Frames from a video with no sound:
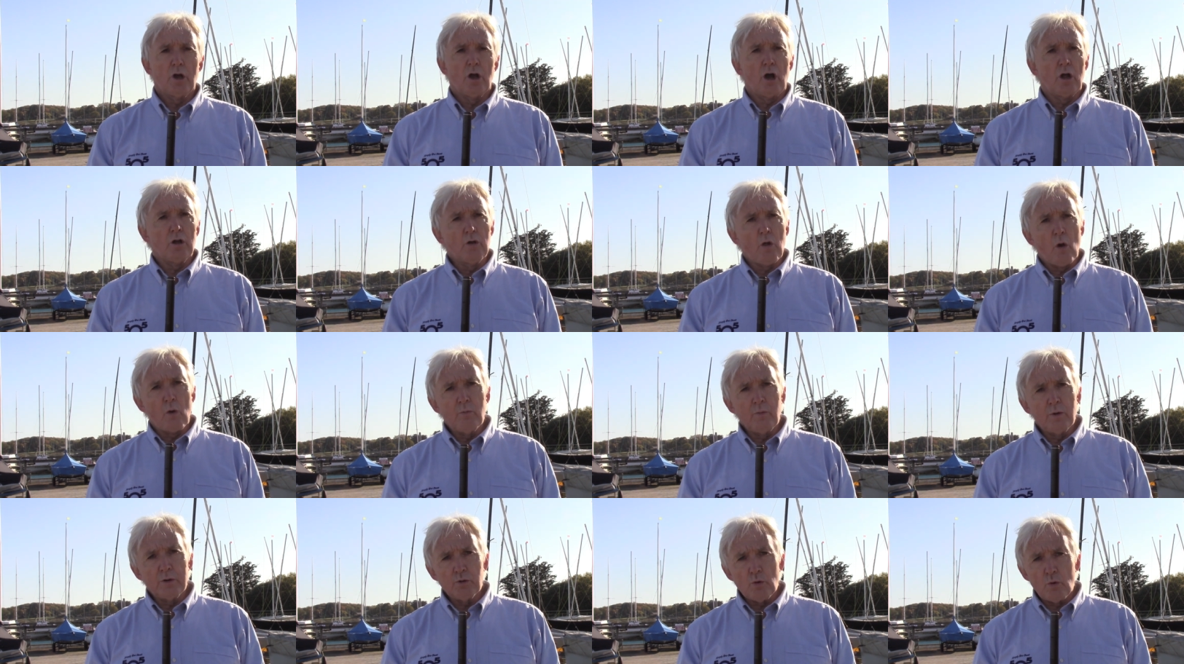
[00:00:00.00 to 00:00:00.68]

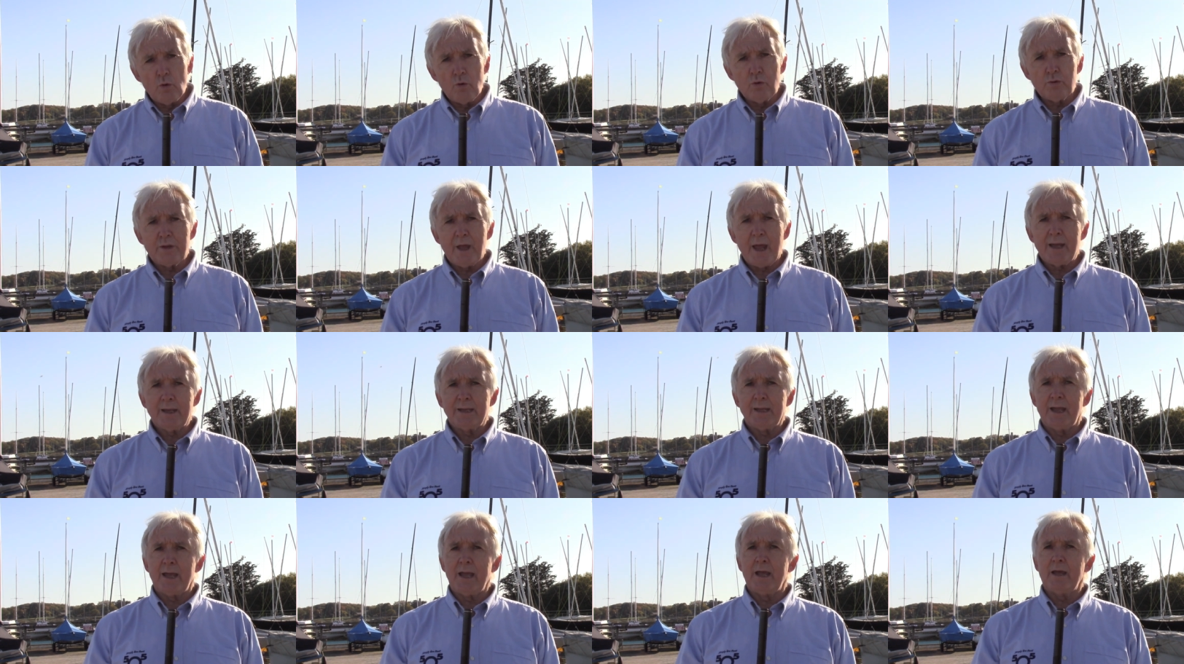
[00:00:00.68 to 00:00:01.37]
along with all their
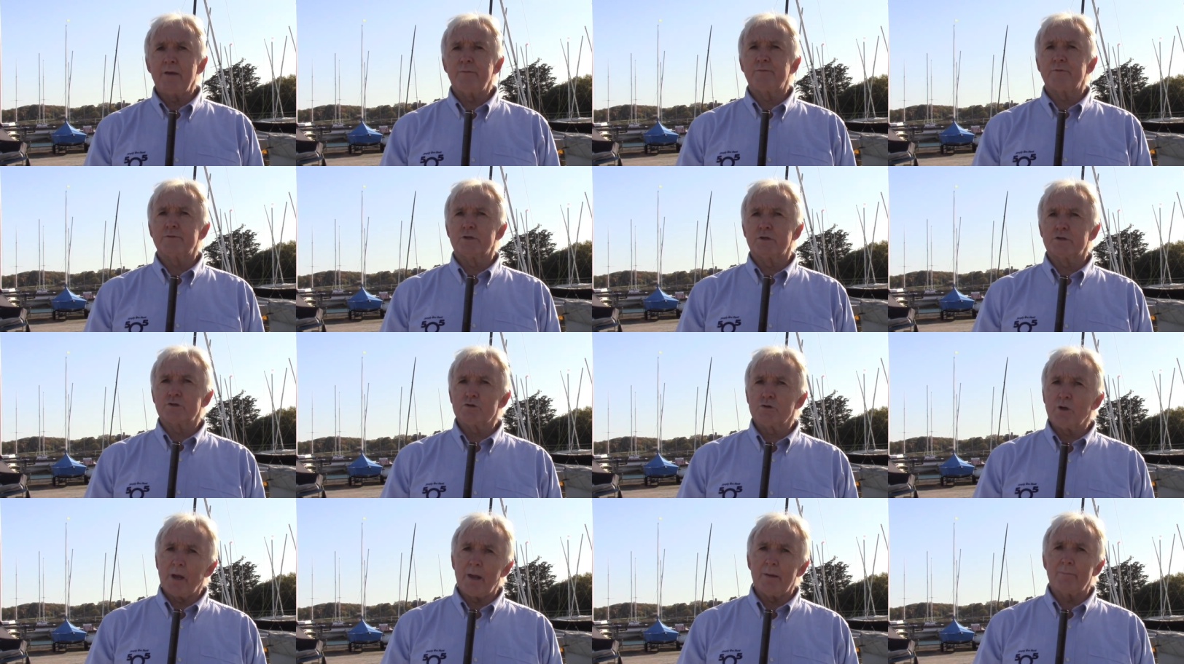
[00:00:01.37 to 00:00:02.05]
gear for the
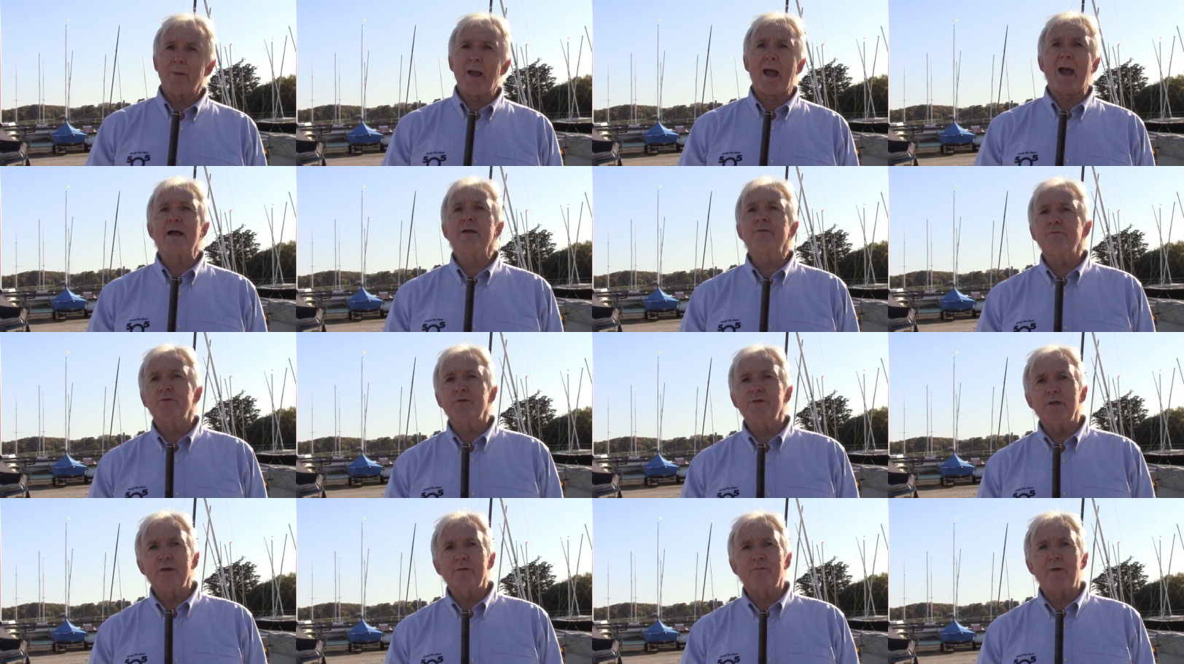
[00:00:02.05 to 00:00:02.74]
trip and
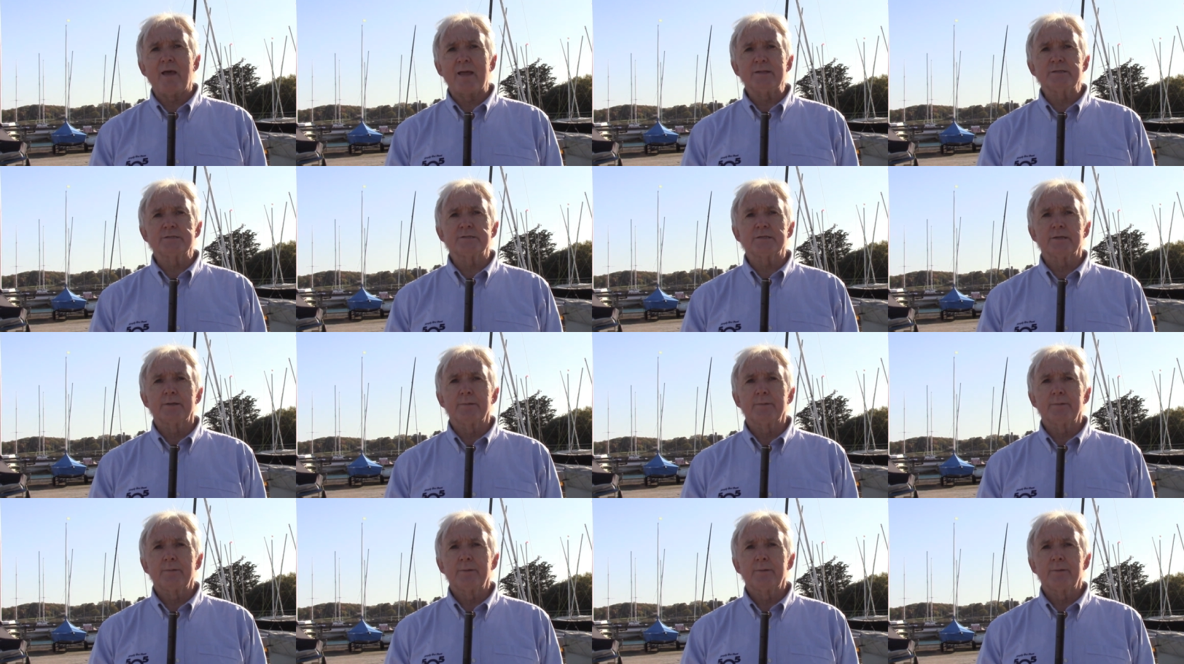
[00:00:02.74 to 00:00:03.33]
for the event,